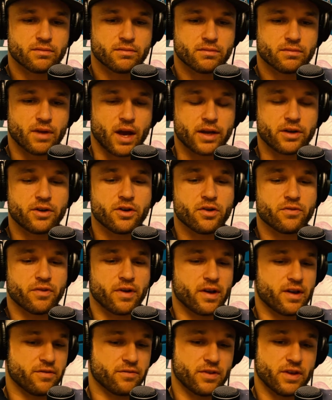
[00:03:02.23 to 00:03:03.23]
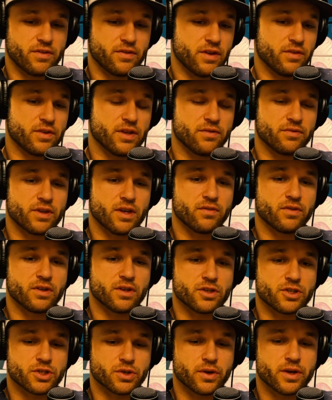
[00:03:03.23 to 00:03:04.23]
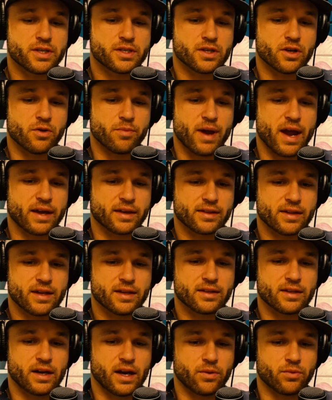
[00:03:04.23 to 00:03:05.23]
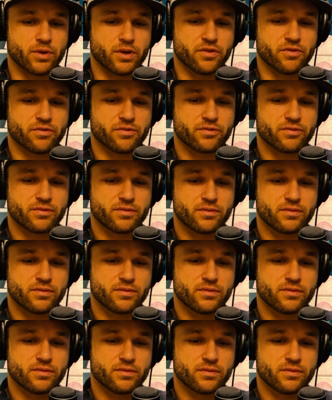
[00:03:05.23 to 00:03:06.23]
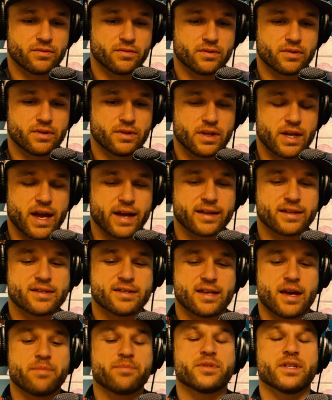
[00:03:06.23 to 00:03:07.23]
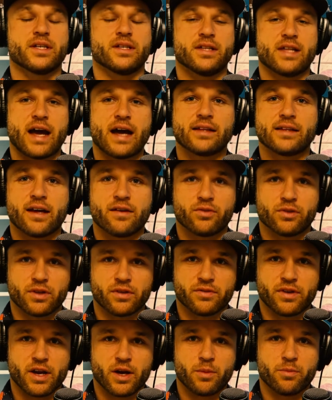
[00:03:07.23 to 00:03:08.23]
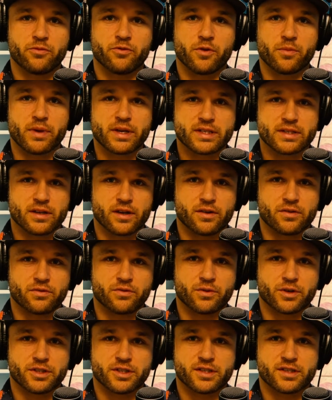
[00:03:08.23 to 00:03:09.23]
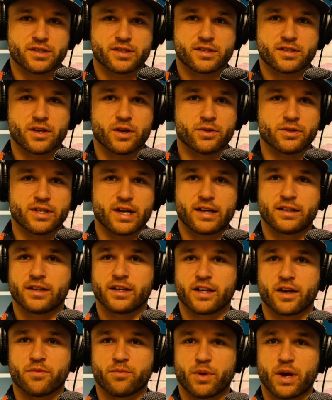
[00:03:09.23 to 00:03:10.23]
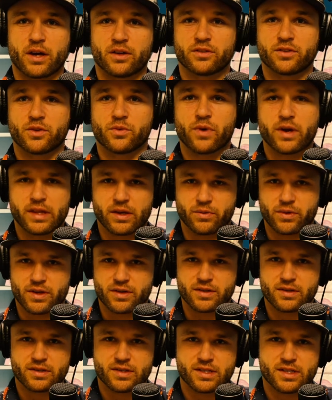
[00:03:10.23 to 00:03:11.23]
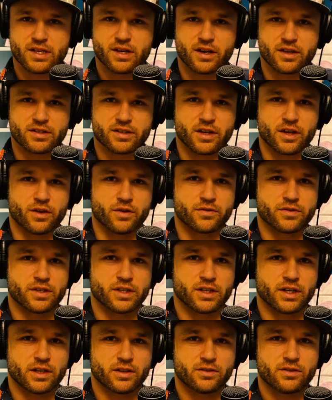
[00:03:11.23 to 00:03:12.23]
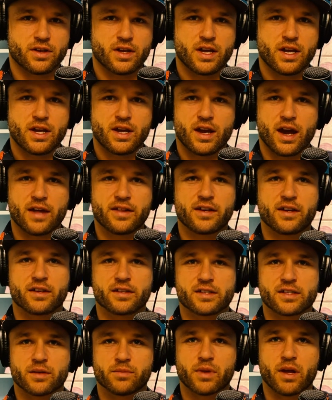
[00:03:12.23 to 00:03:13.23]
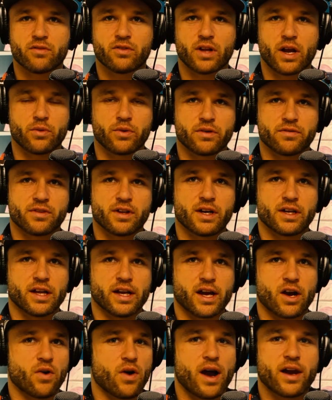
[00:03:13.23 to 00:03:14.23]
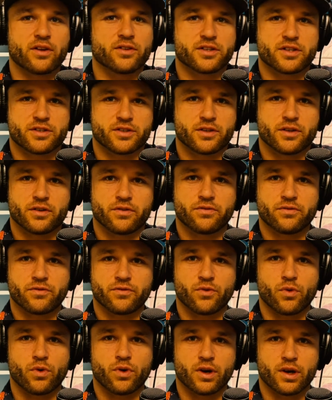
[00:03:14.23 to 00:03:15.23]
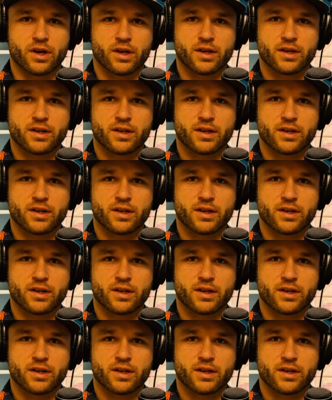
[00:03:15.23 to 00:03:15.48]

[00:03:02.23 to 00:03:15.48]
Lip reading: I don't know if even if given the choice though back then that I would have accepted that level of help for myself, which is so telling about the way that we see ourselves, Mm-hmm. I think on some level I would have thought like, oh, I don't deserve for,